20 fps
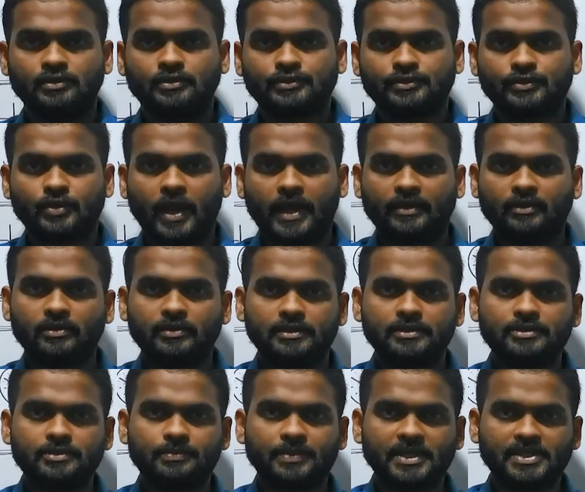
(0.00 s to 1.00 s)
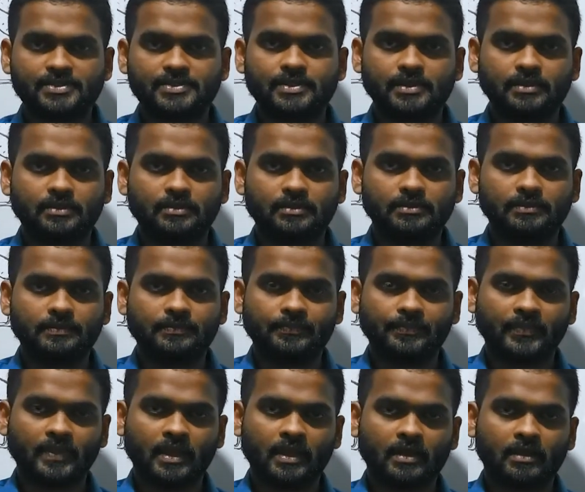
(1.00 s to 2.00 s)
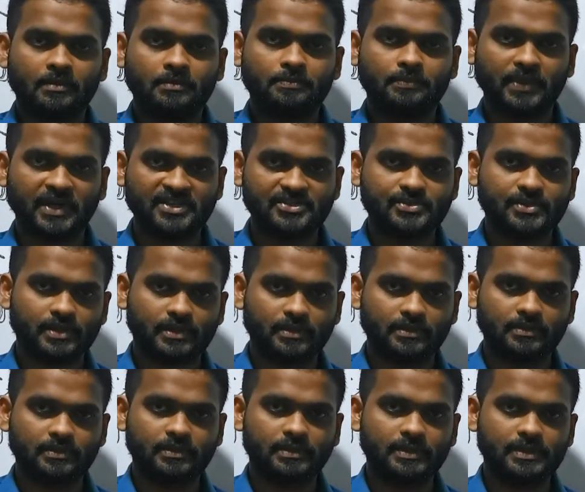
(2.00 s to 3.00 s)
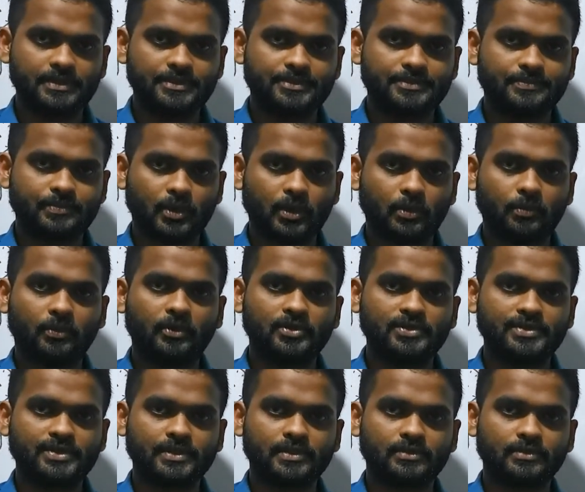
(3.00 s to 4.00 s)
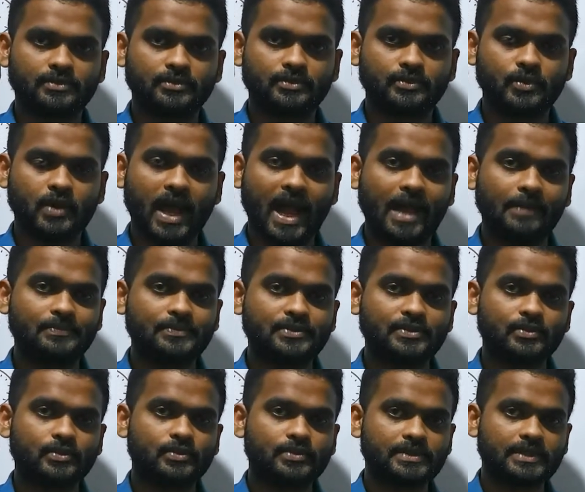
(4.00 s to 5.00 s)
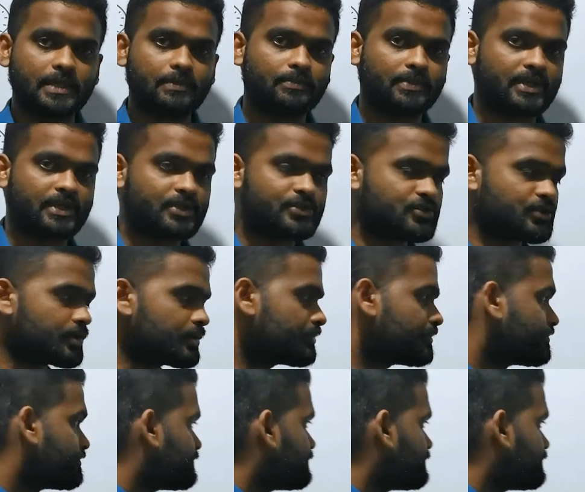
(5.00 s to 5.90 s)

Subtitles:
So according to pressure law, pressure is proportional to absolute temperature.